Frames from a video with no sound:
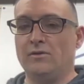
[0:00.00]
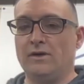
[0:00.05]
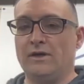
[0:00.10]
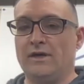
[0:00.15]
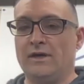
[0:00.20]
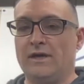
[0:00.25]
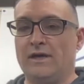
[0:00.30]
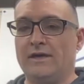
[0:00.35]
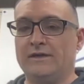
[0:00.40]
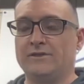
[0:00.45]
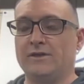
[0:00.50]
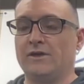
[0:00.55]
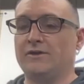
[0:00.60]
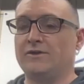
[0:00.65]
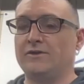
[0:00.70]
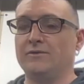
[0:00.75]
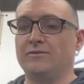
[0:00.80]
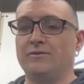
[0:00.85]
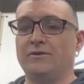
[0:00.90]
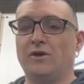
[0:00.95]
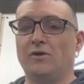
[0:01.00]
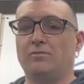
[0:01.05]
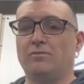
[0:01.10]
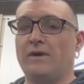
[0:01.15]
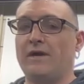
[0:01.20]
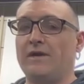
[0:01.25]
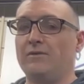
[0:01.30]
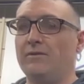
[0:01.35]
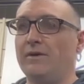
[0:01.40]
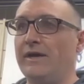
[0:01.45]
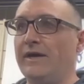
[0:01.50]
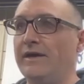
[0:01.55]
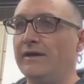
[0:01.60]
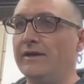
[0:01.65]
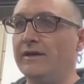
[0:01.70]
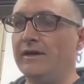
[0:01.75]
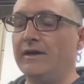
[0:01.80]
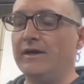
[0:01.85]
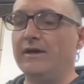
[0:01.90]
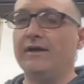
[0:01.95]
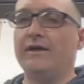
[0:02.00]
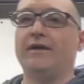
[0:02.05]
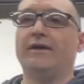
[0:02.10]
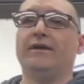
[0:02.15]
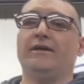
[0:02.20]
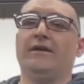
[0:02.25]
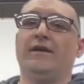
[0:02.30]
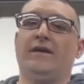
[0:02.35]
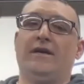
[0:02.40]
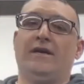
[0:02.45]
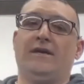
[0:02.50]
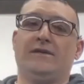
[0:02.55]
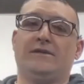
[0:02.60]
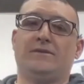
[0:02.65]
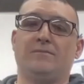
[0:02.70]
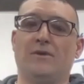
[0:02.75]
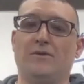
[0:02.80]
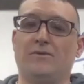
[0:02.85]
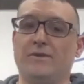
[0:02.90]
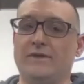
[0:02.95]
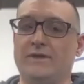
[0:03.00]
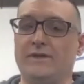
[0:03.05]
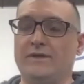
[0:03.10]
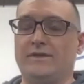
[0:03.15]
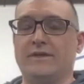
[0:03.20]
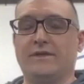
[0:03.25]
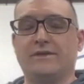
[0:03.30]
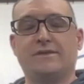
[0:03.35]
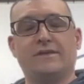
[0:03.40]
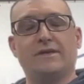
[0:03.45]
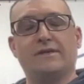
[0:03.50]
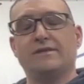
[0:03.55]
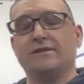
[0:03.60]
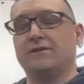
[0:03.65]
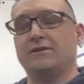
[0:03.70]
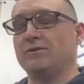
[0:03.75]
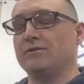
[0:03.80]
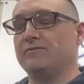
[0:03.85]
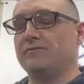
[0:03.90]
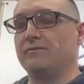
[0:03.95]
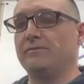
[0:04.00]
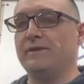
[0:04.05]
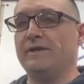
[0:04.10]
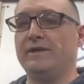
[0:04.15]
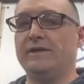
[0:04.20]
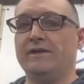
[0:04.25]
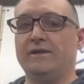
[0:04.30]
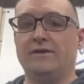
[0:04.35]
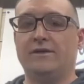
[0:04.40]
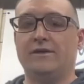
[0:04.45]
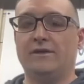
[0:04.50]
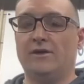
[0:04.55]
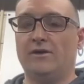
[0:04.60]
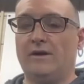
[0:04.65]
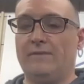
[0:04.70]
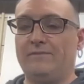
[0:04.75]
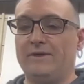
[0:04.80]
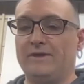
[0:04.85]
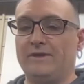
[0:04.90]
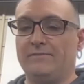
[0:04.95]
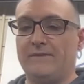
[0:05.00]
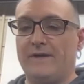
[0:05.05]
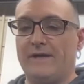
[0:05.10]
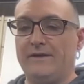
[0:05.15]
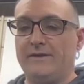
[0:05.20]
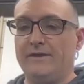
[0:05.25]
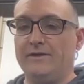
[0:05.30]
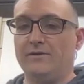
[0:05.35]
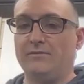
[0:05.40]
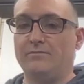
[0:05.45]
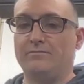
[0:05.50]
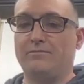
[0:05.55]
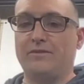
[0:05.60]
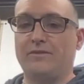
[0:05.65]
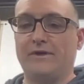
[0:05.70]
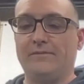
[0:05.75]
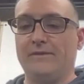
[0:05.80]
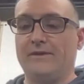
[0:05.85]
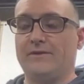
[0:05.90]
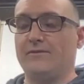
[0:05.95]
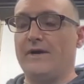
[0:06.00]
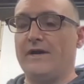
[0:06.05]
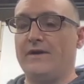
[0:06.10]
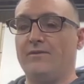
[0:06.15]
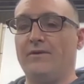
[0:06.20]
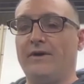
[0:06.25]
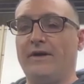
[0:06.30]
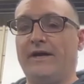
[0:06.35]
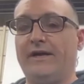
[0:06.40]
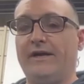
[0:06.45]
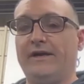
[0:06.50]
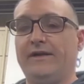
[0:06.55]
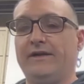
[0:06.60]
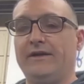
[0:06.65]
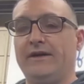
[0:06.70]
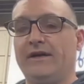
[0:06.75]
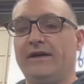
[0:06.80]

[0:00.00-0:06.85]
I started shooting dope right away. Smoking it just doesn't do it for me. I picked up that needle pretty much right away, and